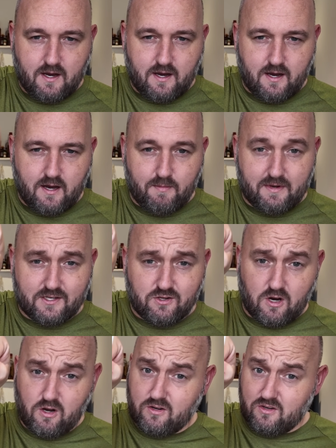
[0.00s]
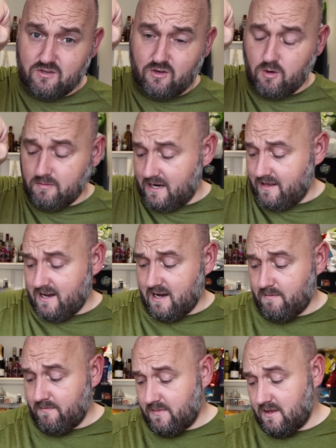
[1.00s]
doesn't come like
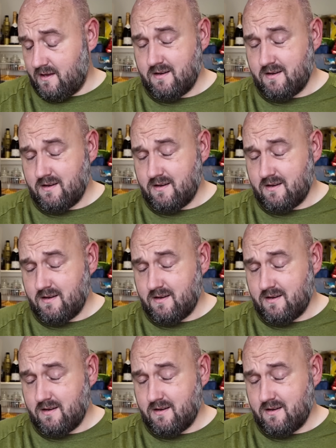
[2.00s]
that.